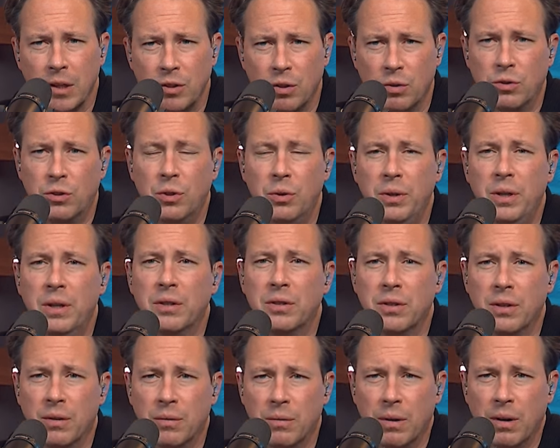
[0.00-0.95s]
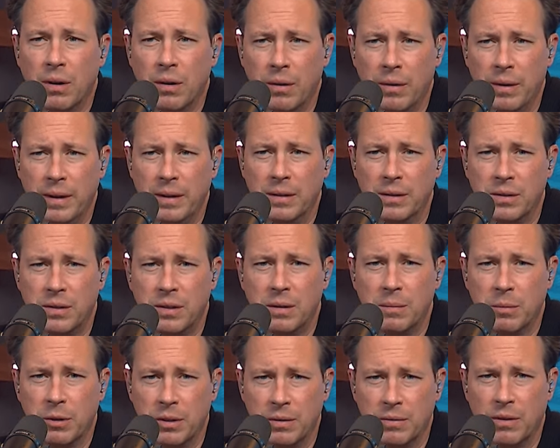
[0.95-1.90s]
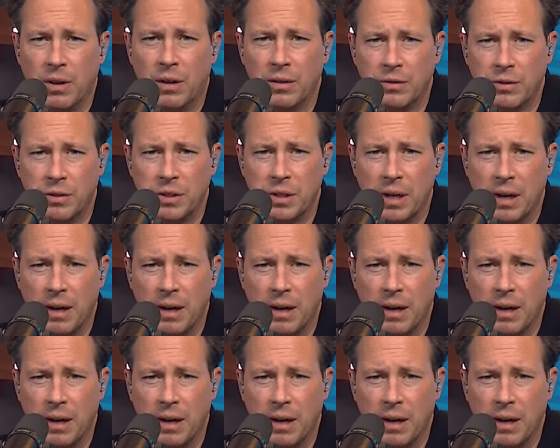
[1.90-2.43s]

So, two years in a row in December, you've lost your job.